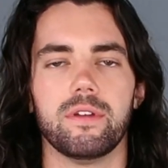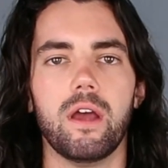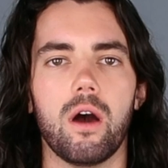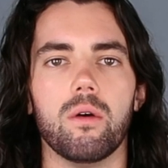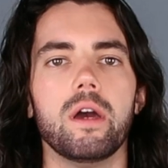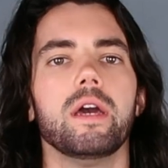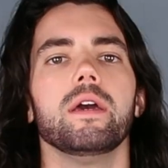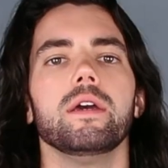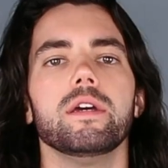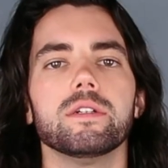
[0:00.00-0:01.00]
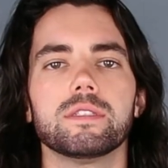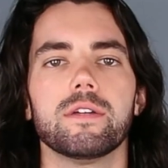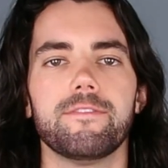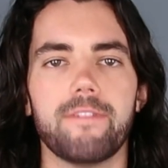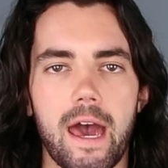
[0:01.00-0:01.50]
No, here's the
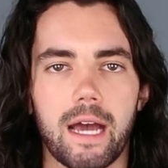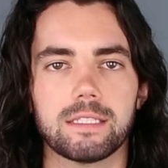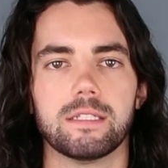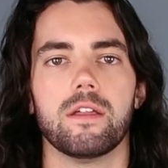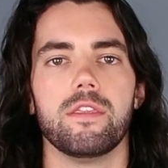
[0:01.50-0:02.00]
facts.